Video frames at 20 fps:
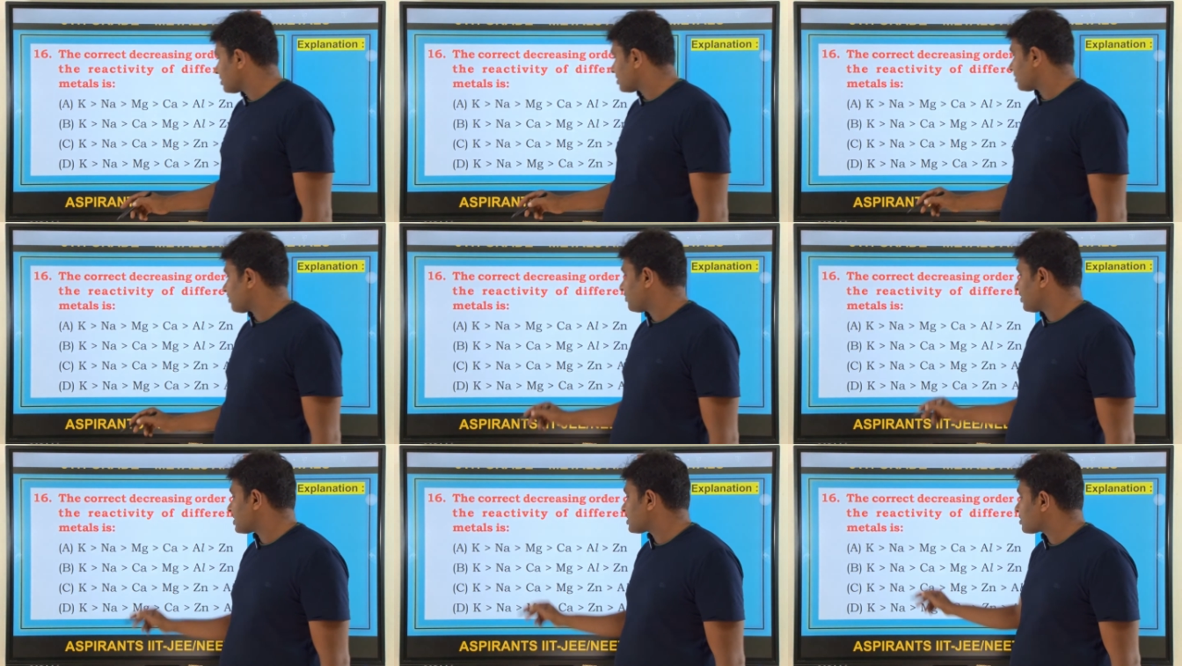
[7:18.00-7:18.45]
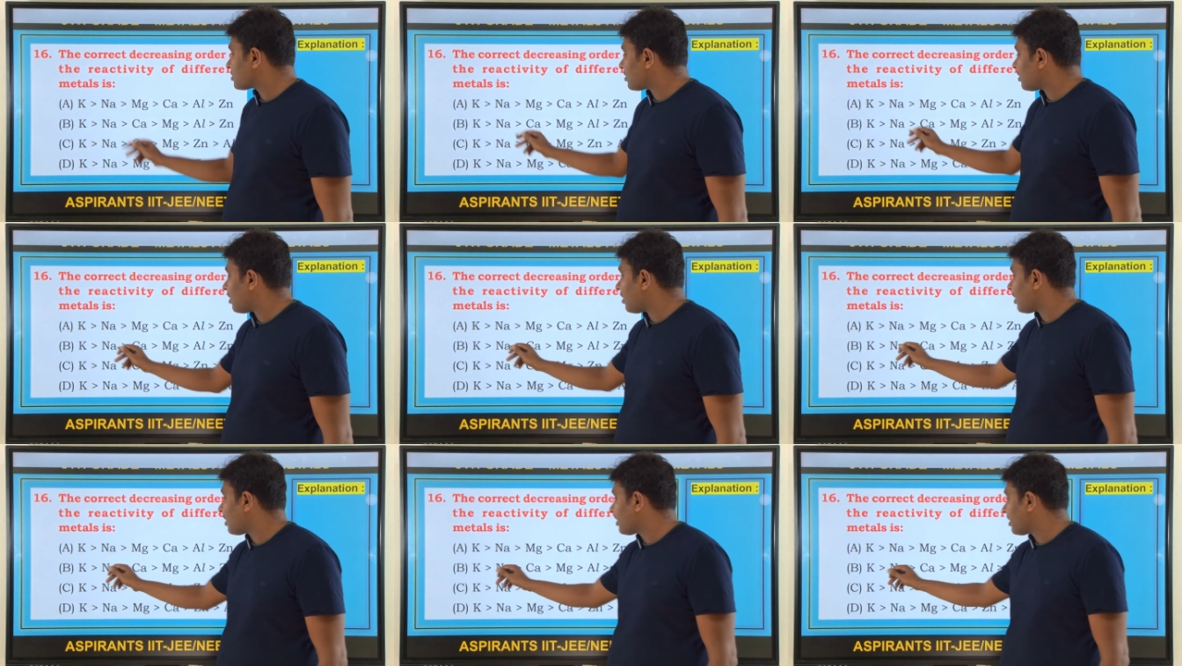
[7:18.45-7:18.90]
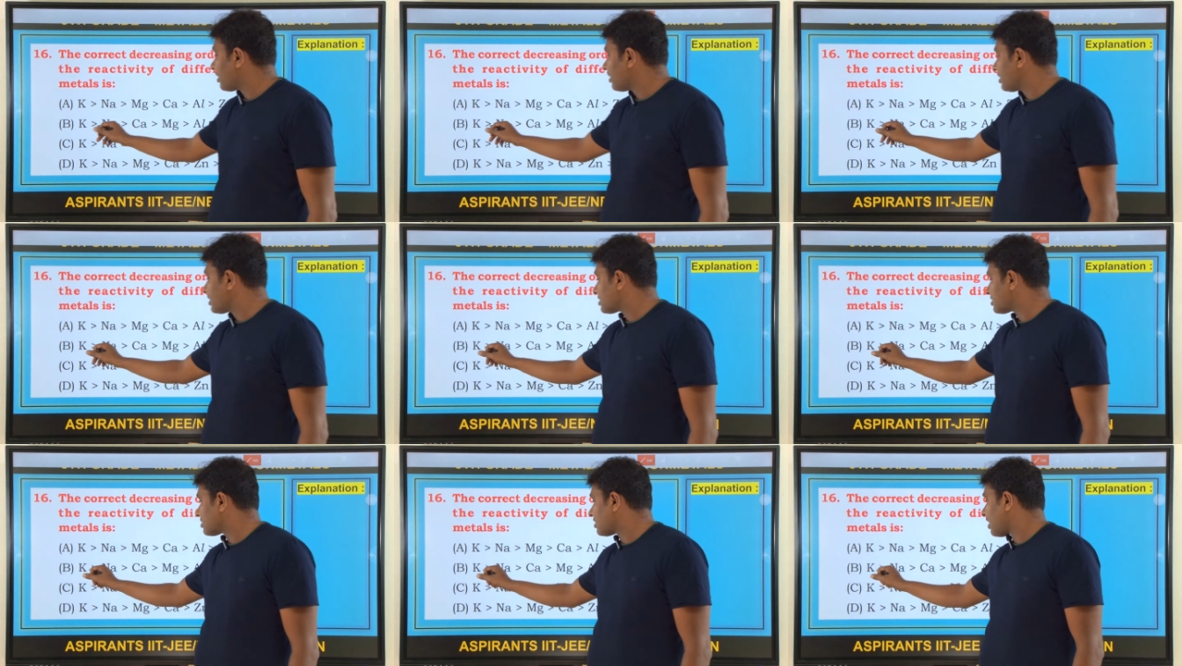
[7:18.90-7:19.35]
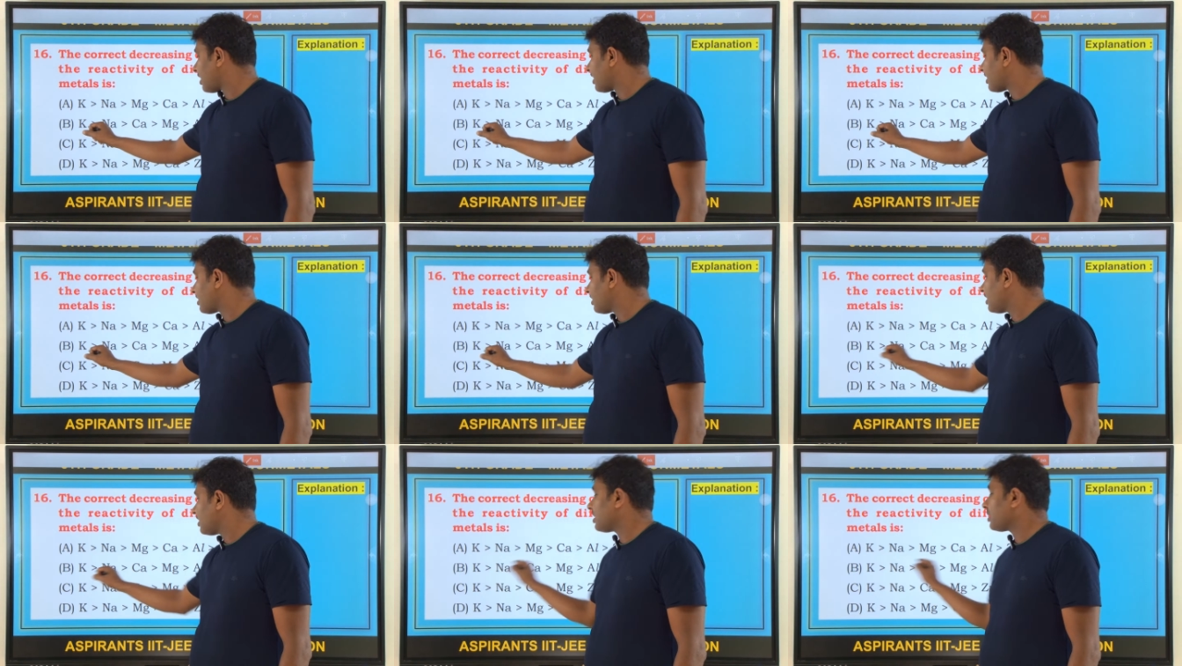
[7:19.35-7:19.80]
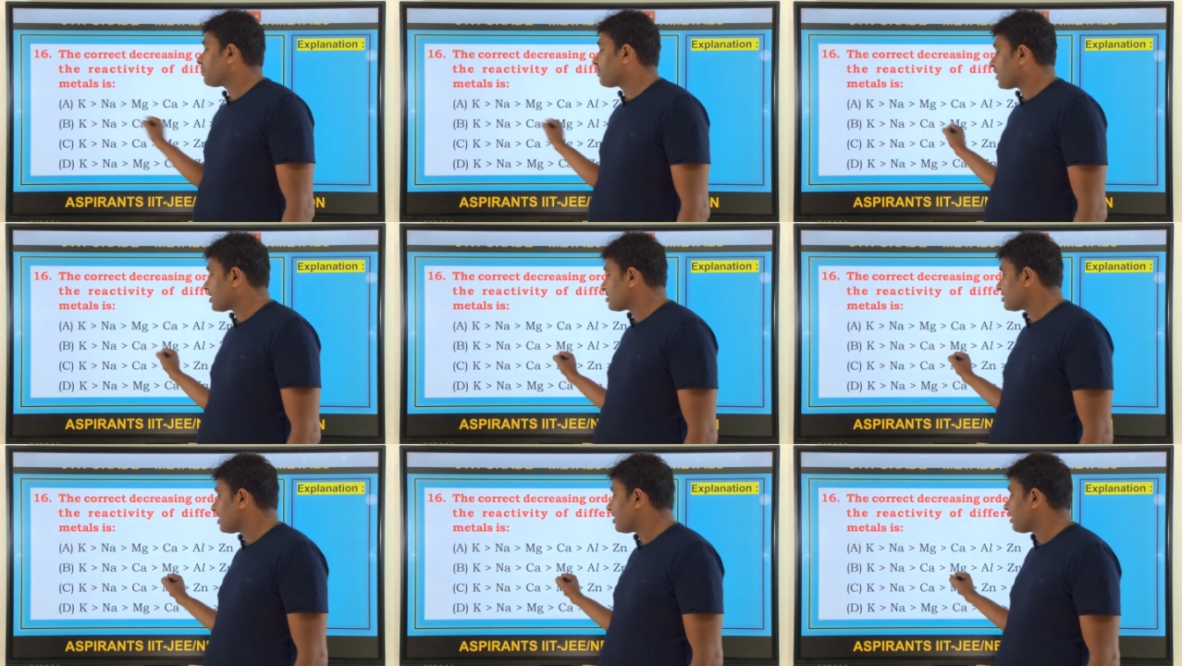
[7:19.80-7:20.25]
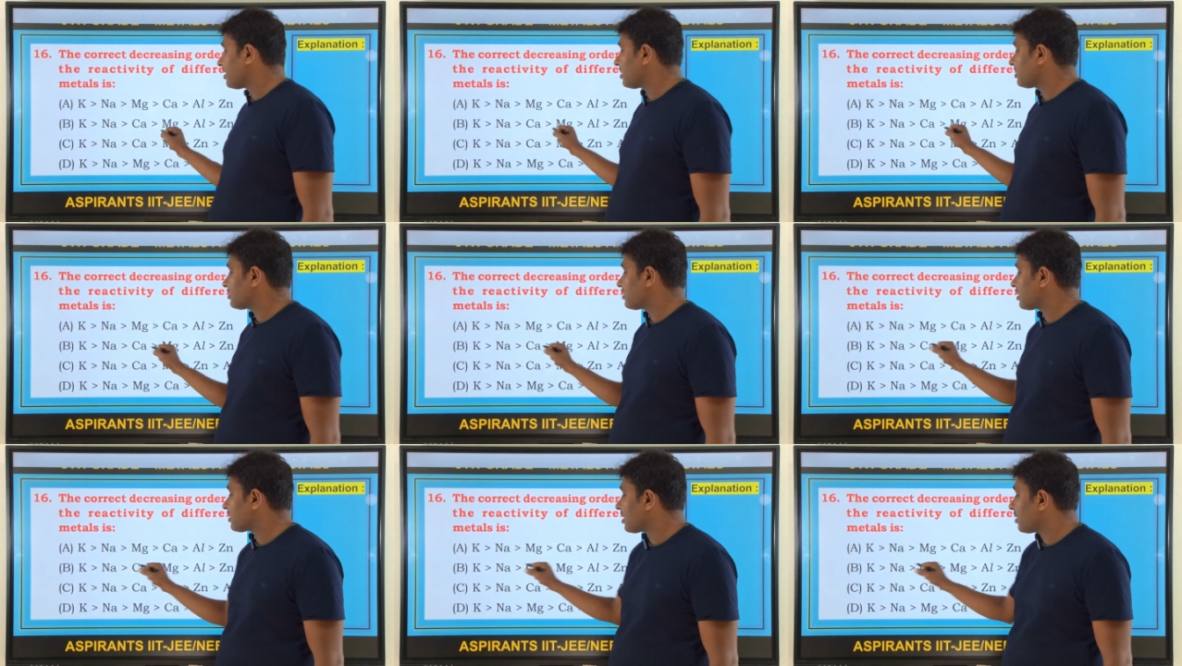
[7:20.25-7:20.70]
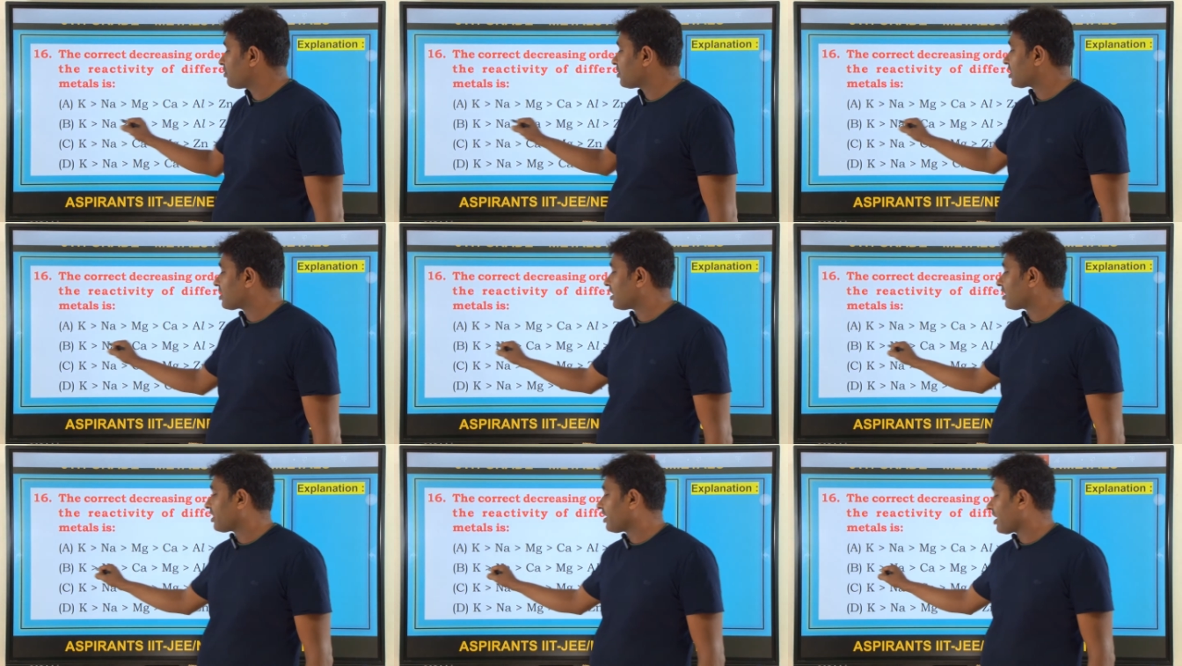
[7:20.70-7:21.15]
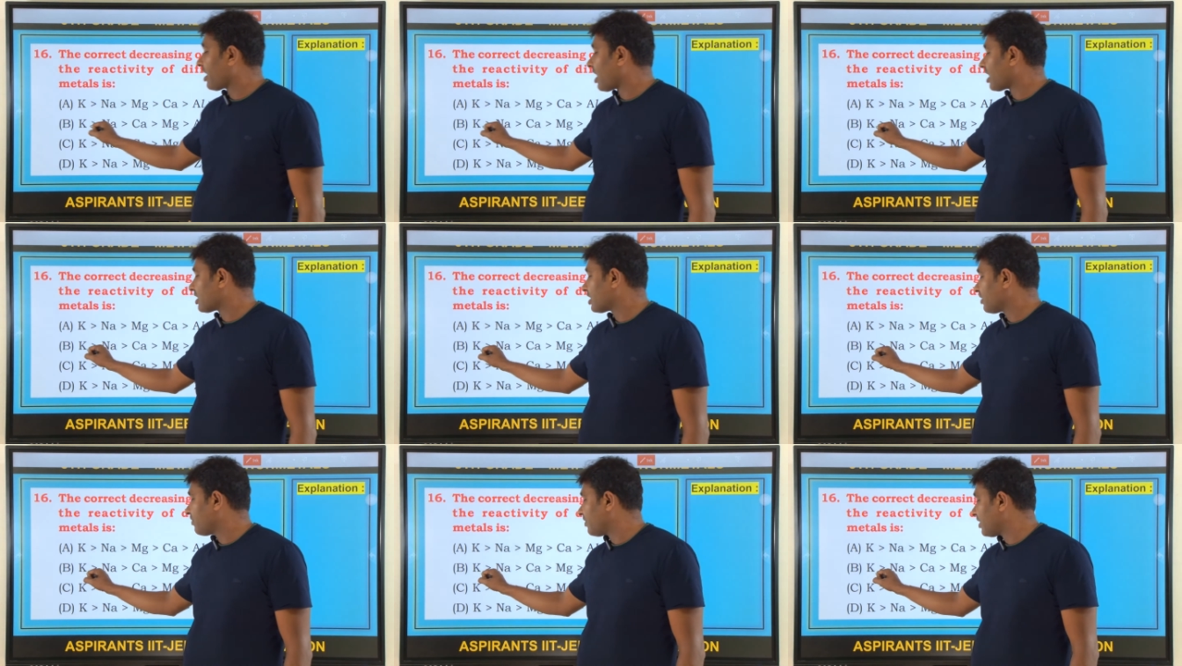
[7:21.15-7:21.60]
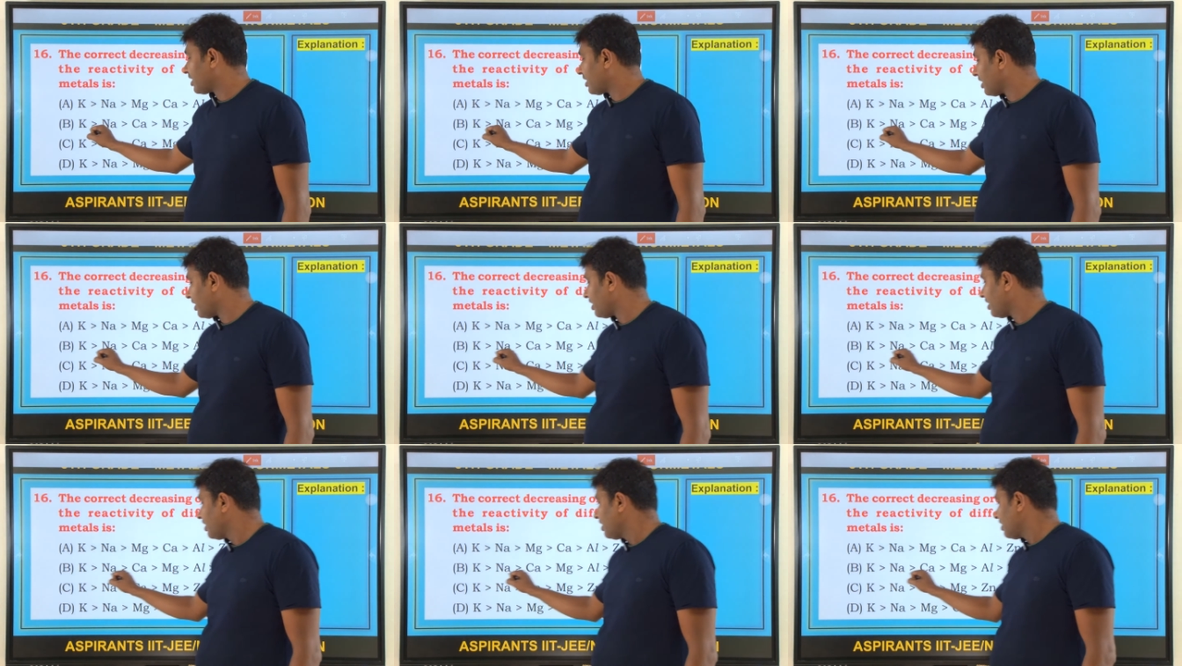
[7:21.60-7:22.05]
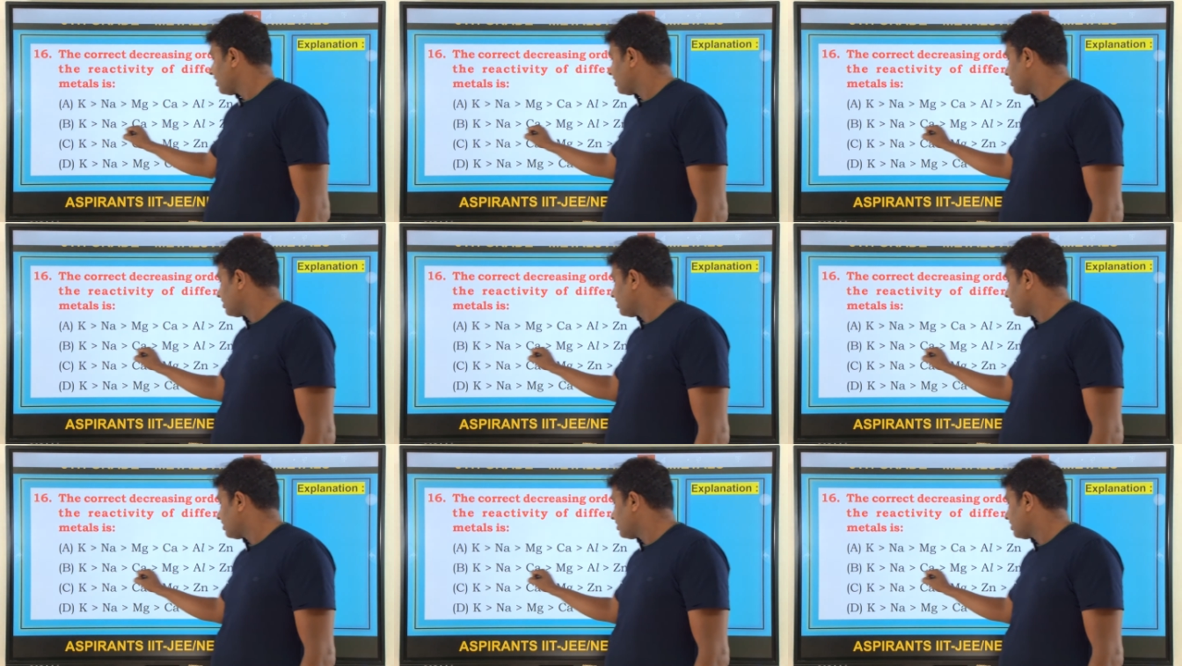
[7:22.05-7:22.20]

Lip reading: which order is correctly representing the chemical reactivity in